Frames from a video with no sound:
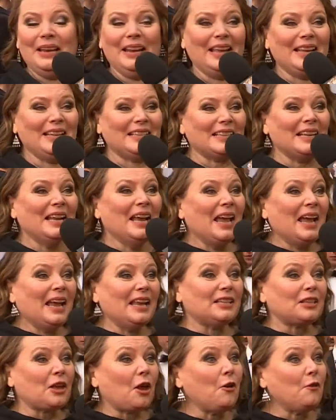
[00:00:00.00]
it's
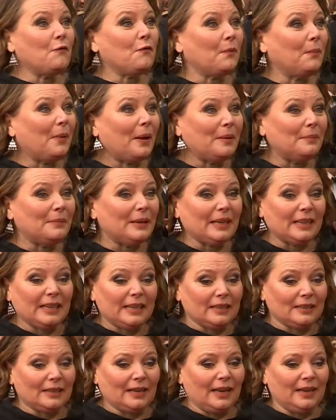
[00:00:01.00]
it's overwhelming, and
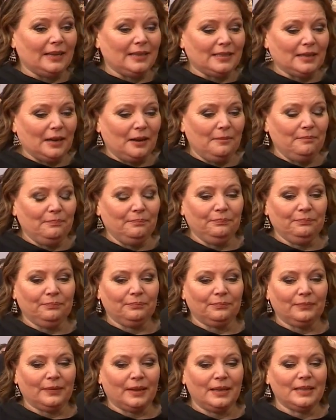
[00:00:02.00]
it, and um,
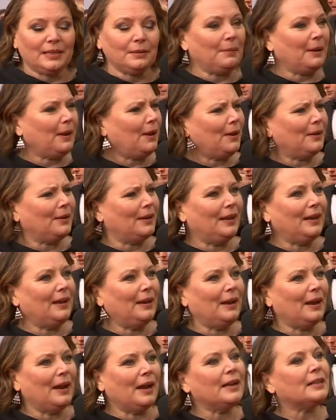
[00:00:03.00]
it's a bit
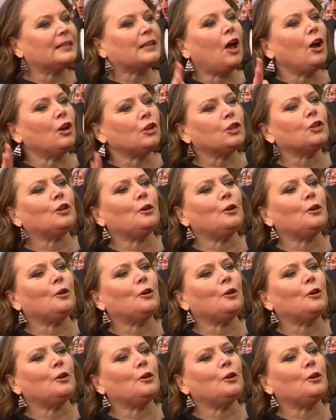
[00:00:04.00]
it, it's hard to